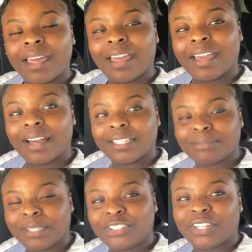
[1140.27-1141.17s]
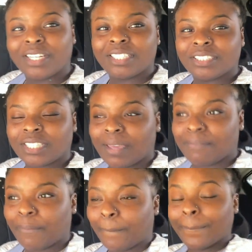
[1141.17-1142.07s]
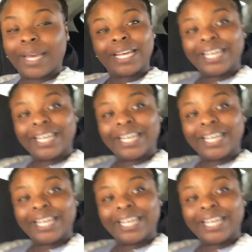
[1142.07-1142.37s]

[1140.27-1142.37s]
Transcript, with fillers: Hey guys, me and Trinity just came from